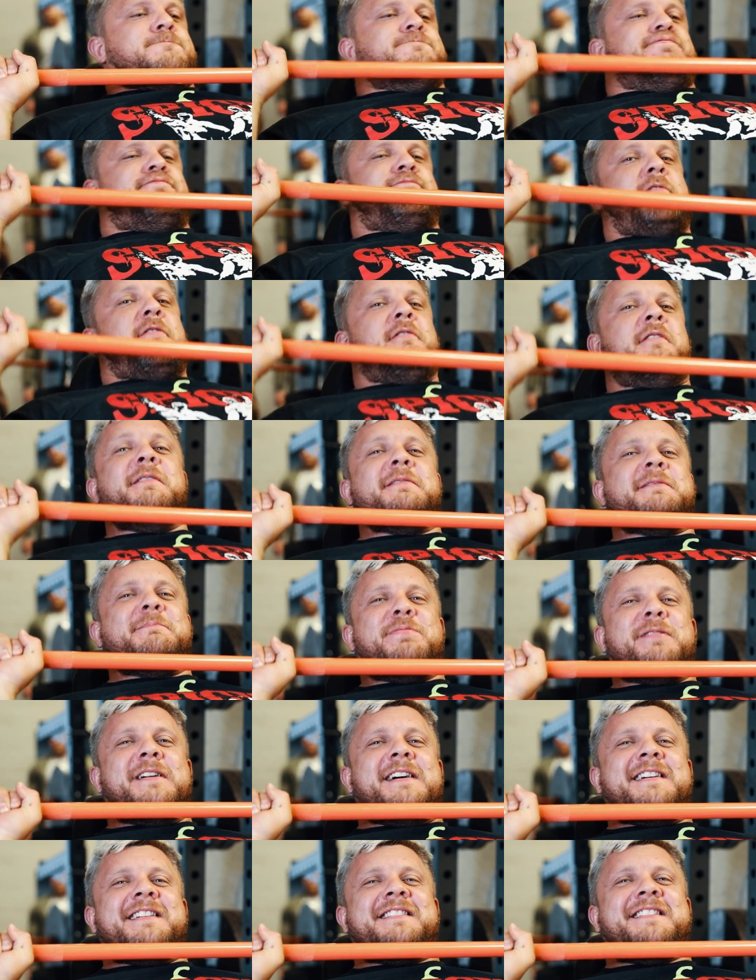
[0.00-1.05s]
oh,
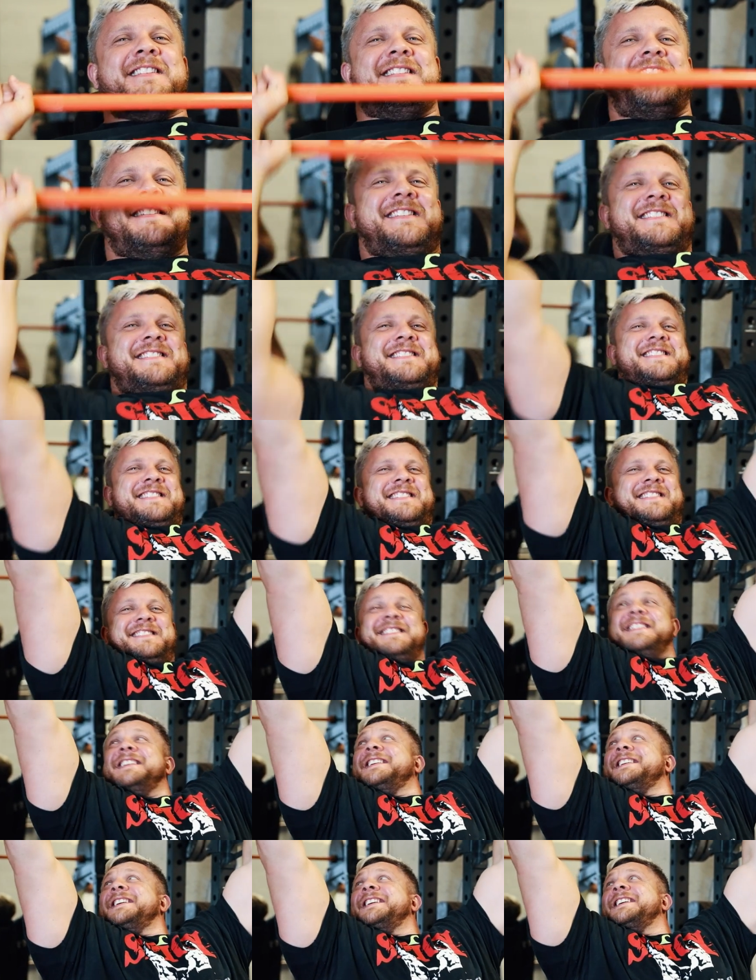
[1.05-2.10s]
pranked.
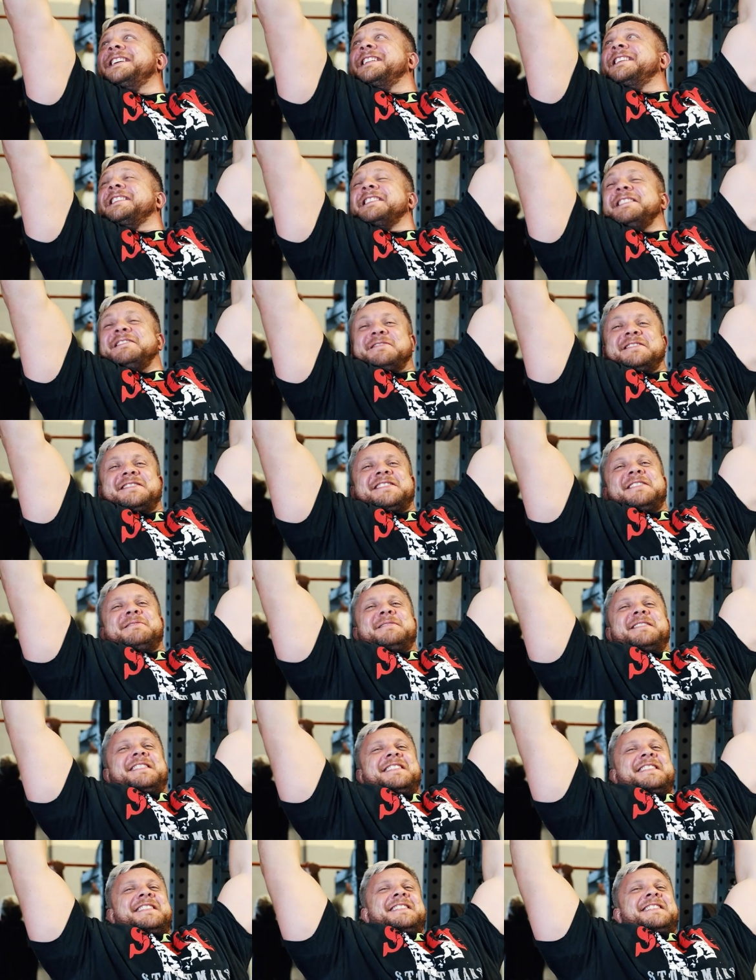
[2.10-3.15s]
you like that one,
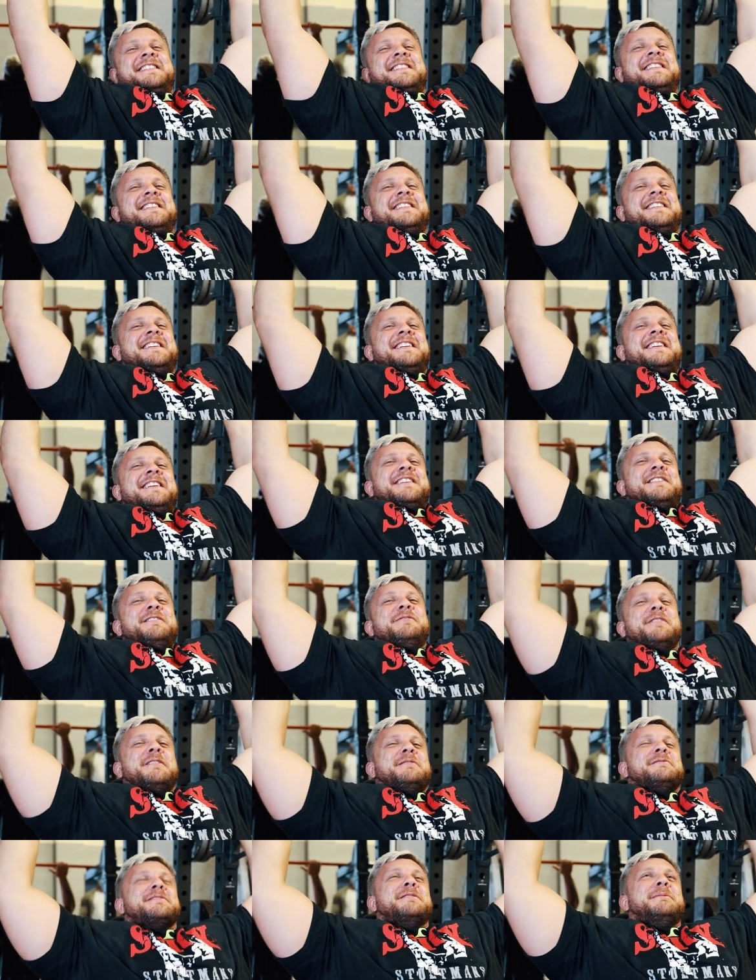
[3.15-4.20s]
Simon? You
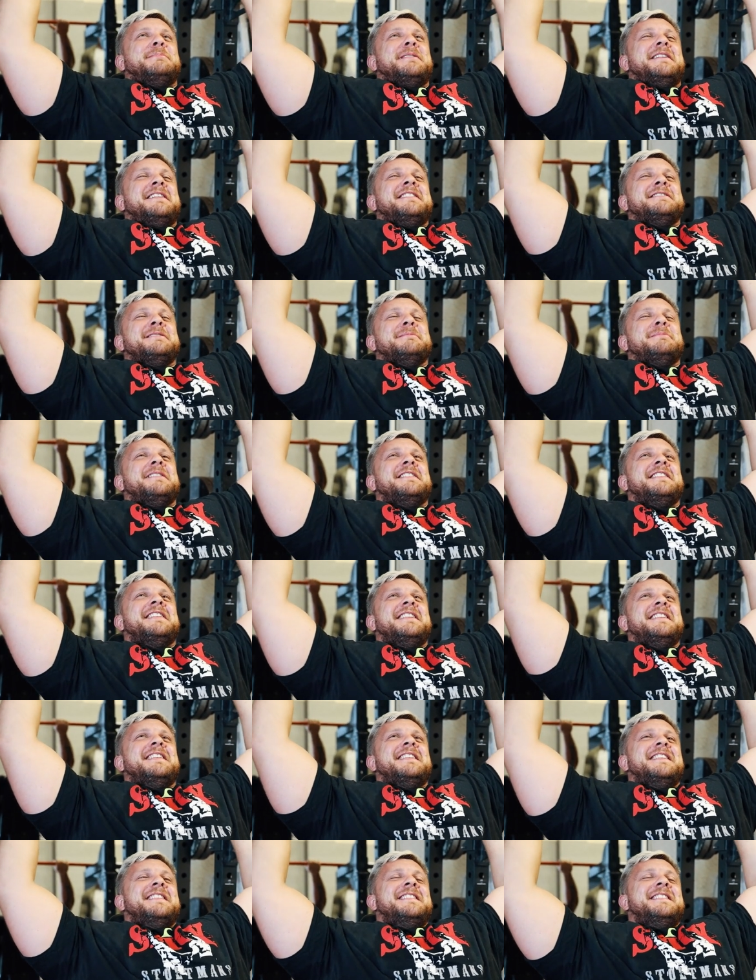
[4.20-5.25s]
thought I was going to press it, but I
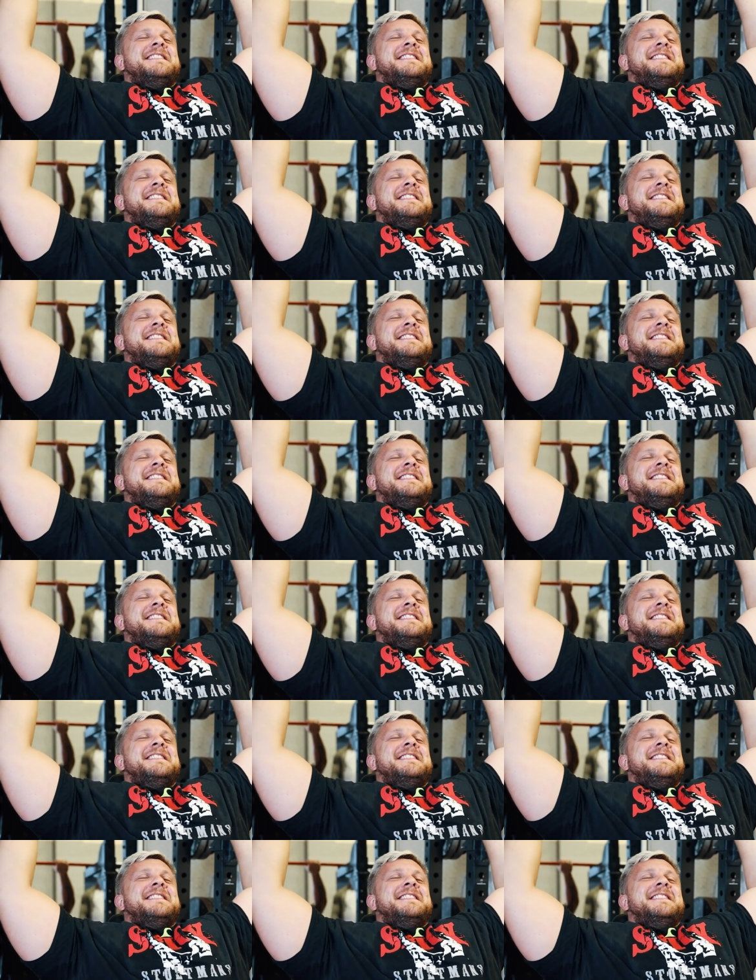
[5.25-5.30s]
not